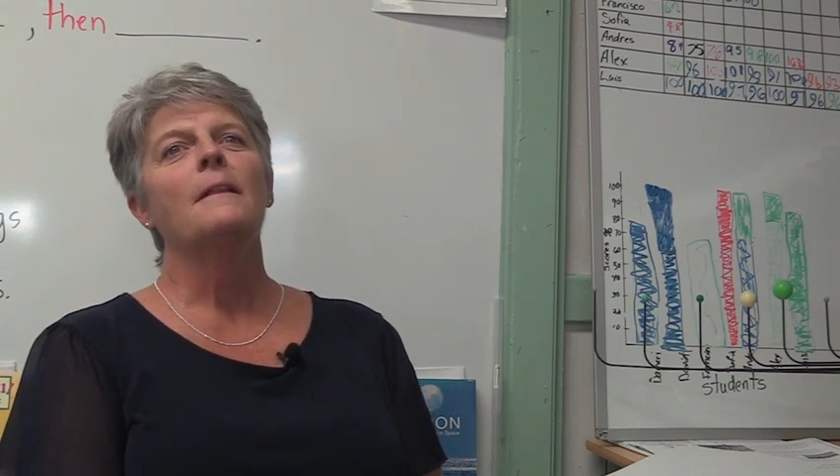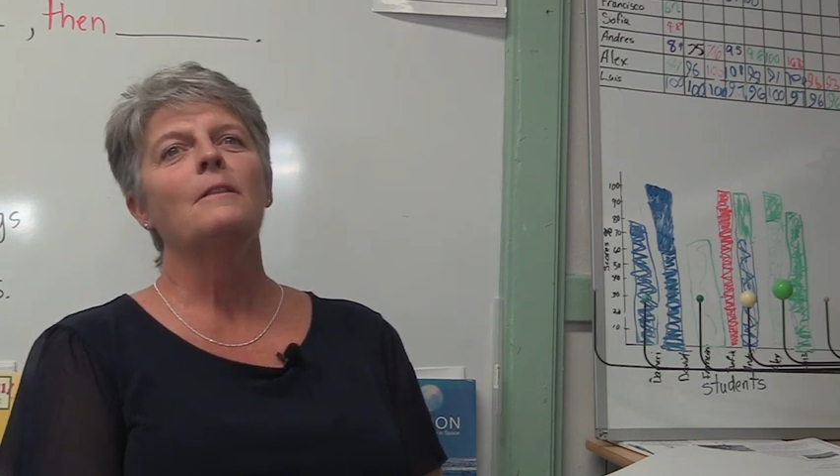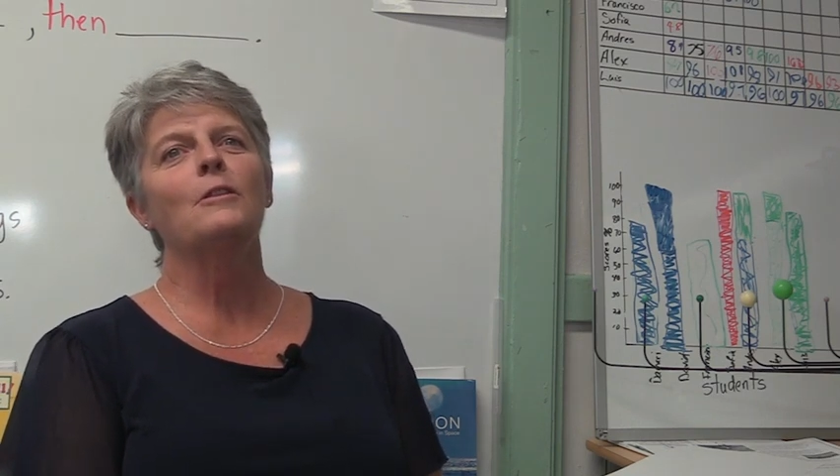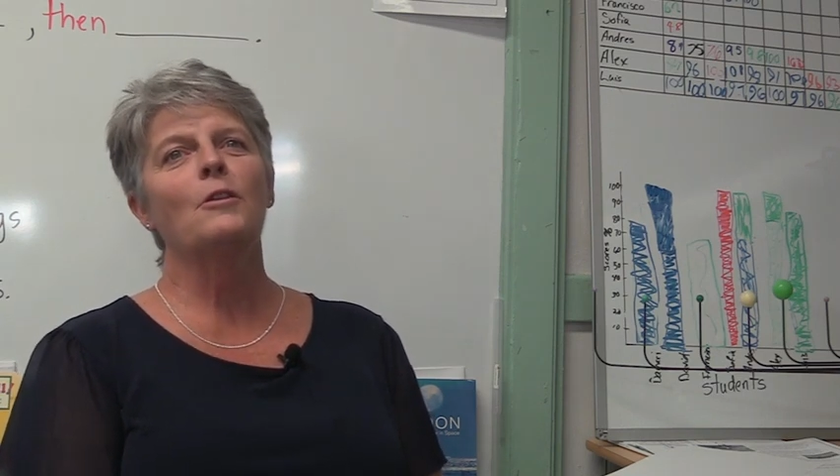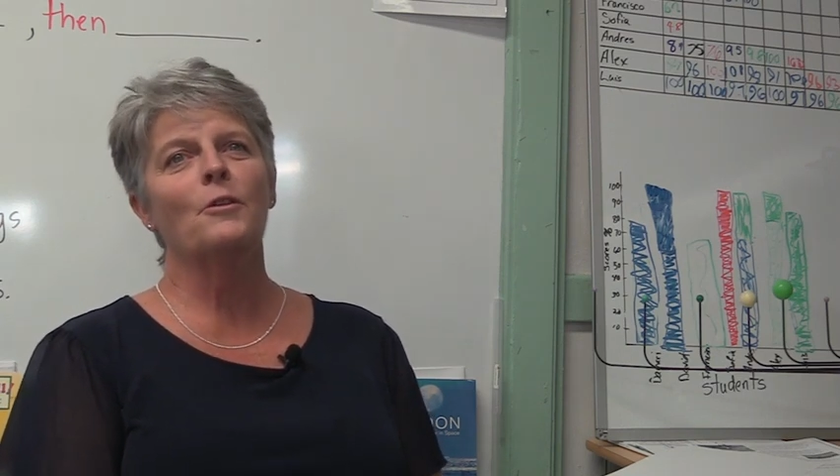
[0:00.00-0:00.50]

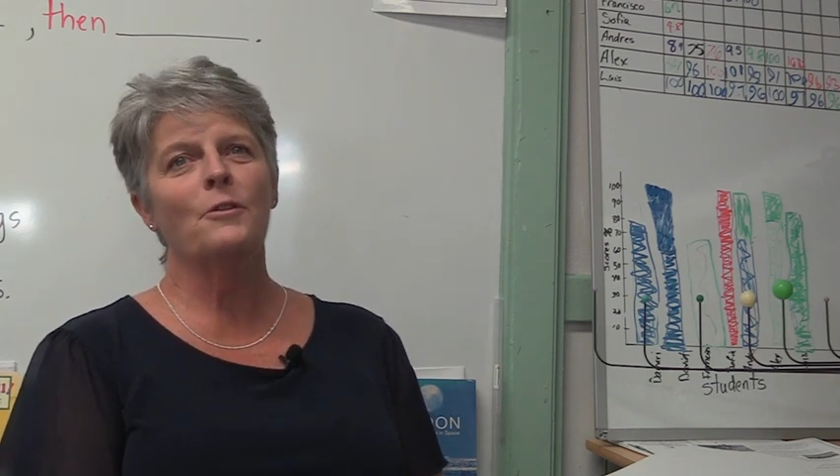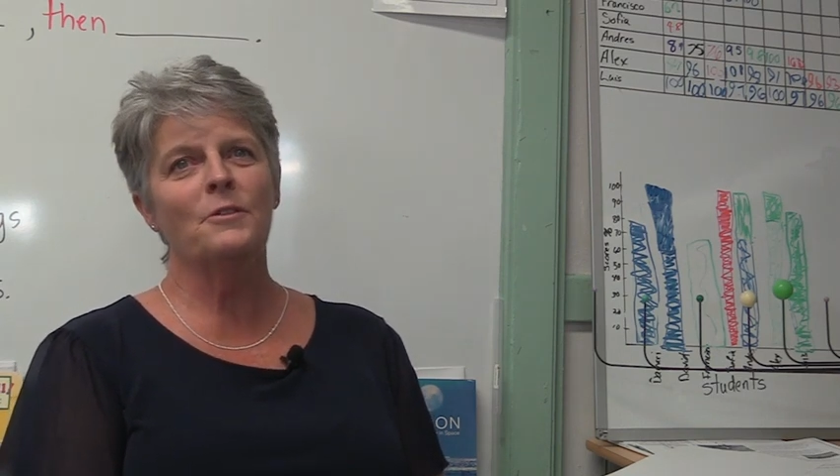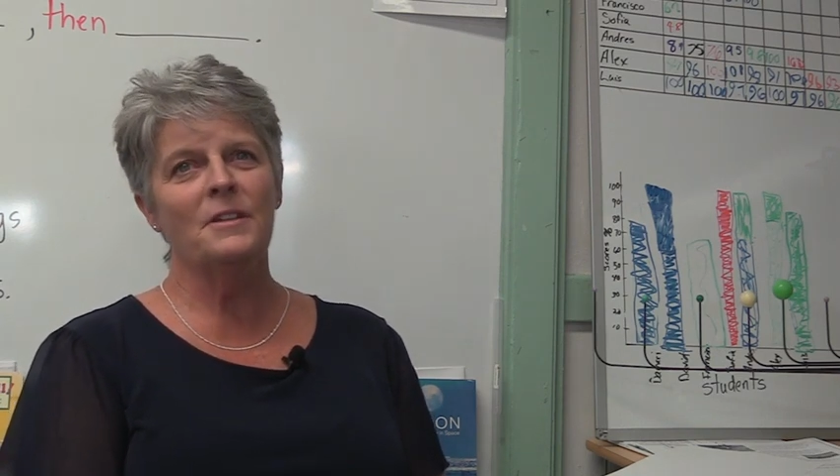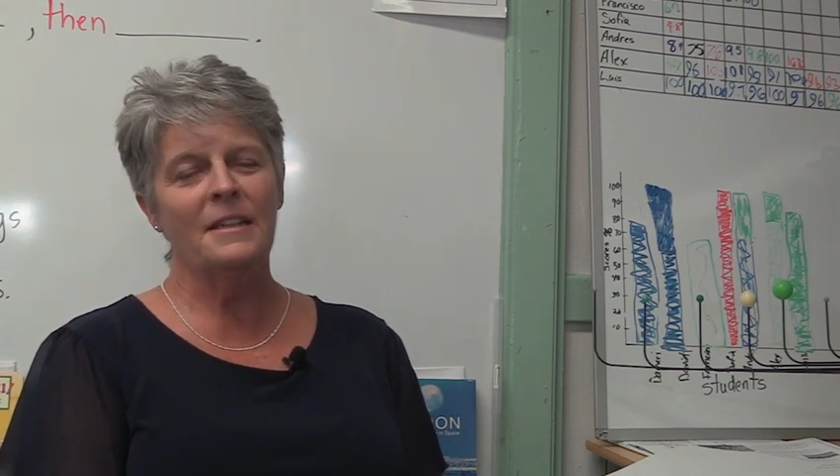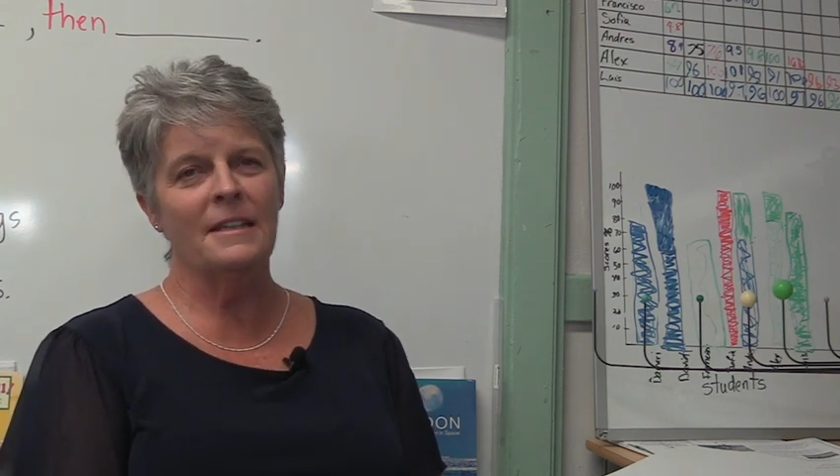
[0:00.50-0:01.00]

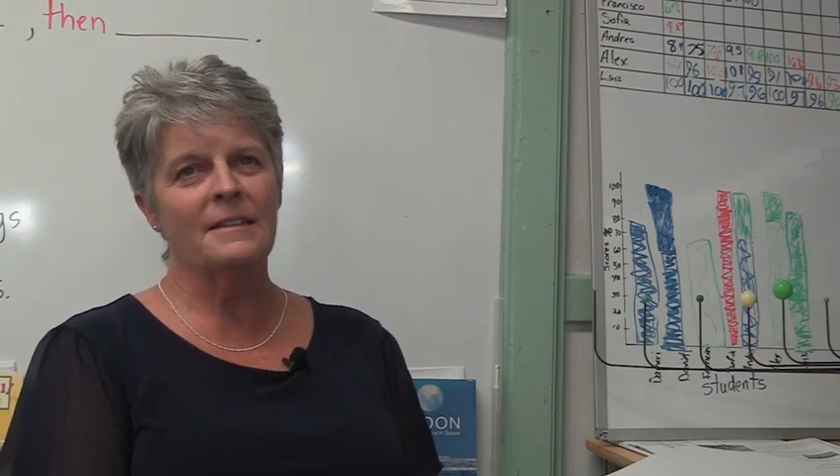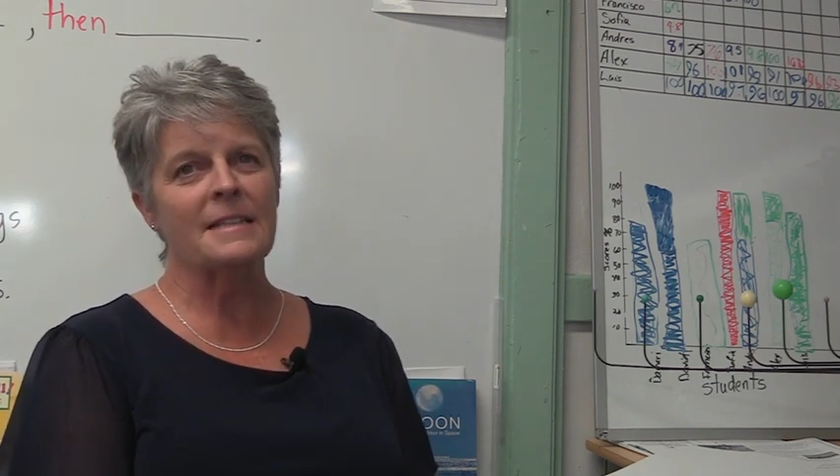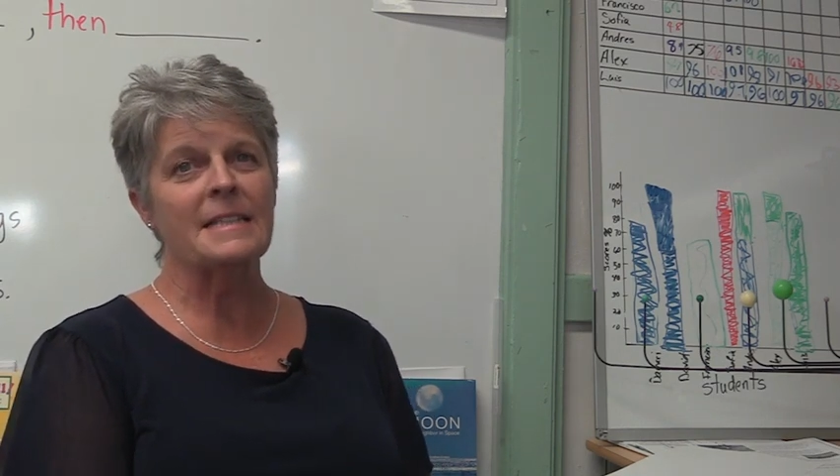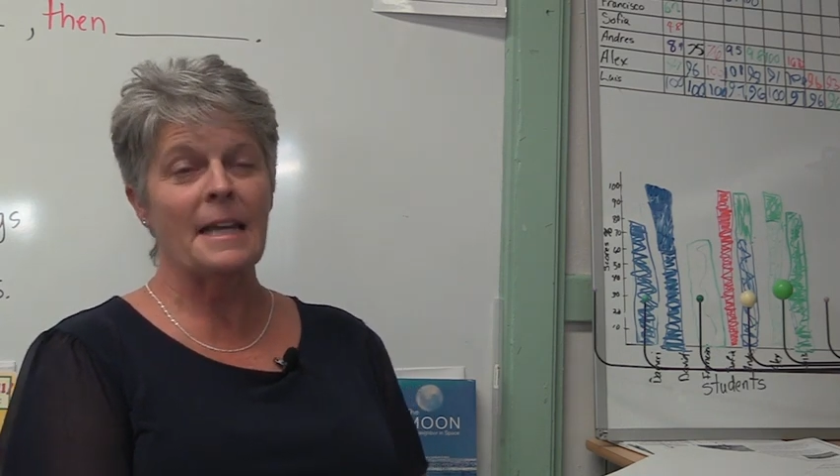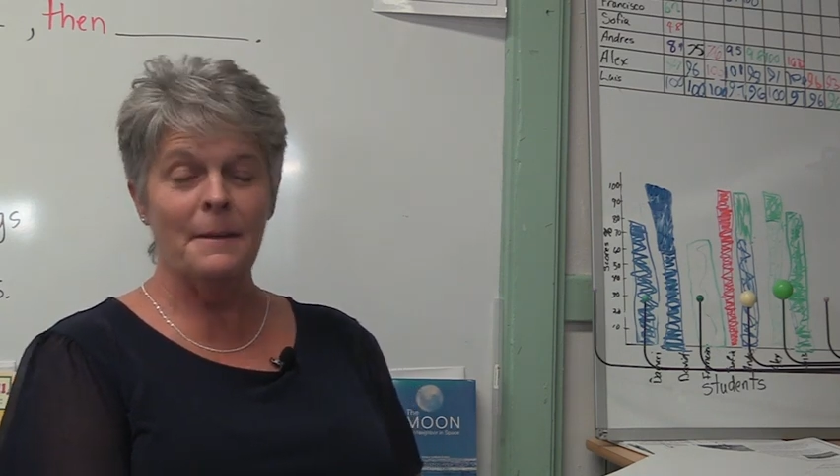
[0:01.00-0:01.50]
learn in the
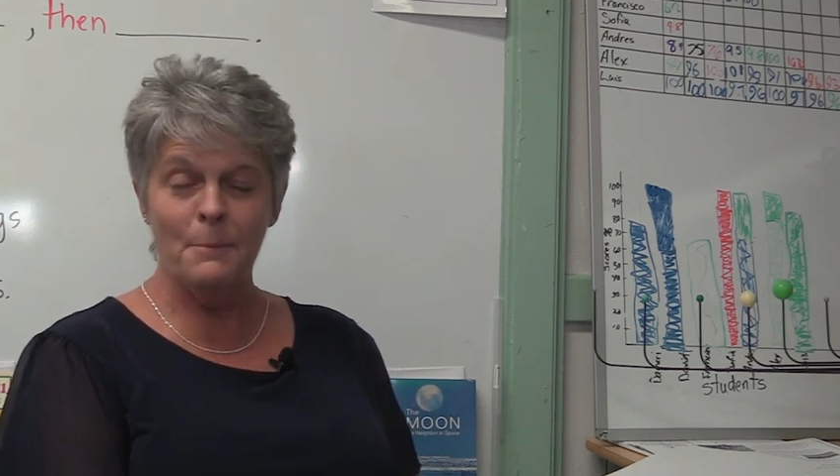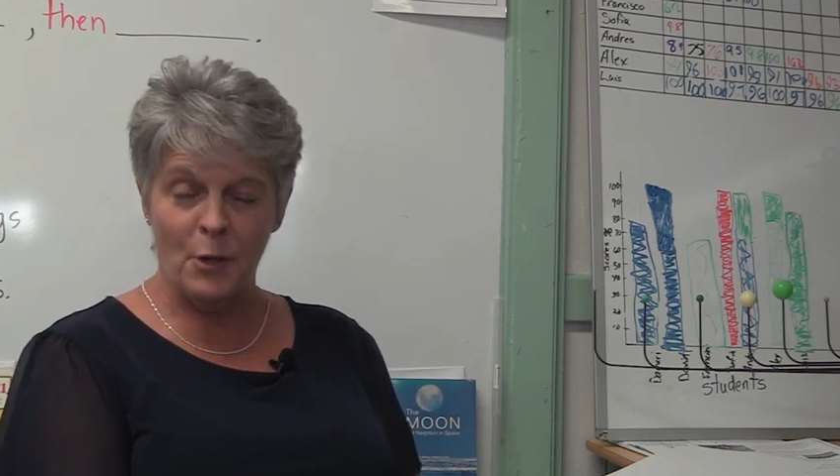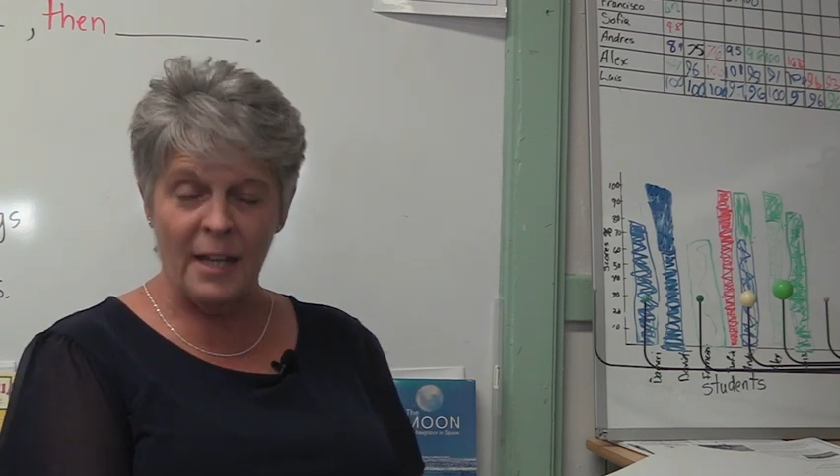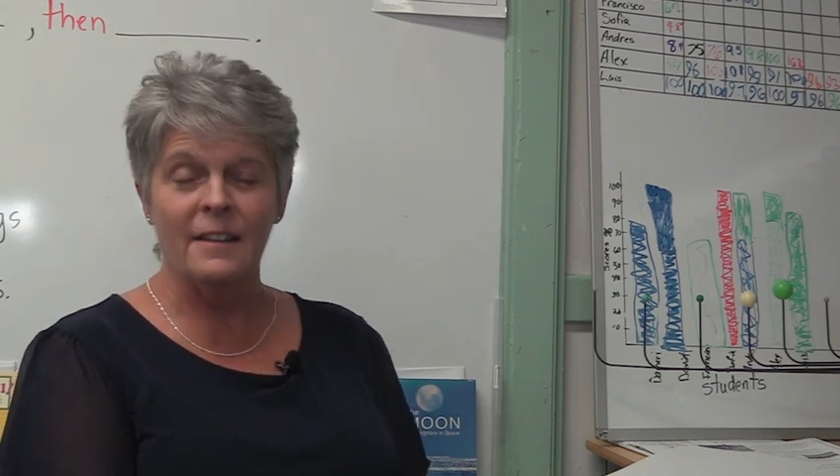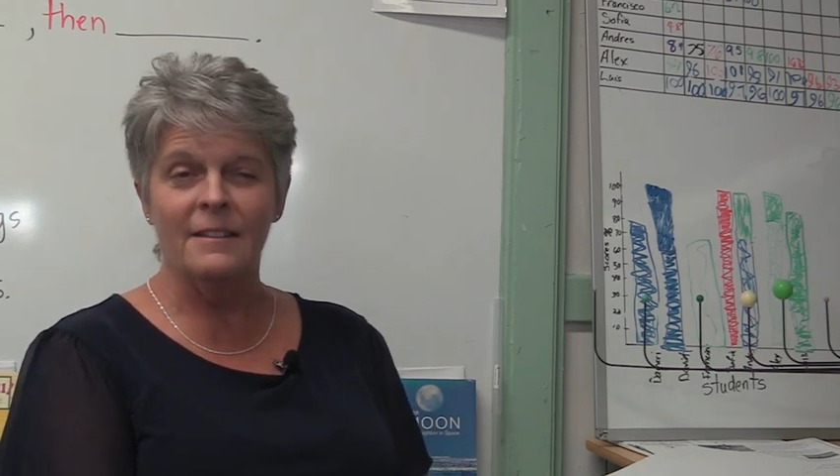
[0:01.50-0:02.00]
same
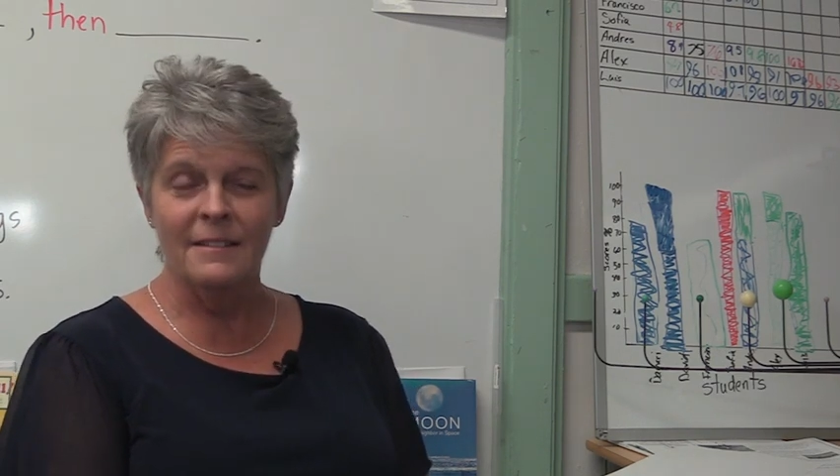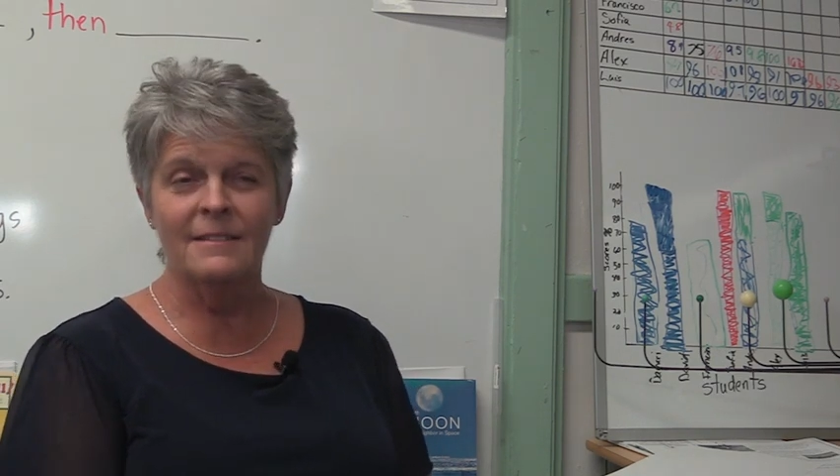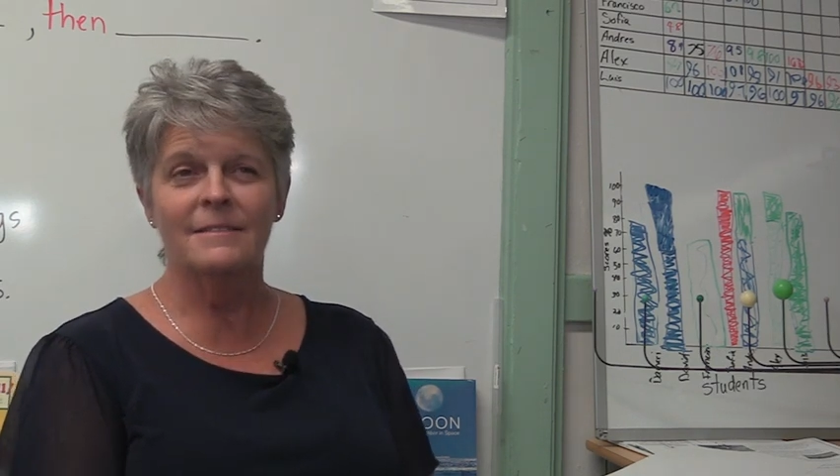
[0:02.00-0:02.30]
way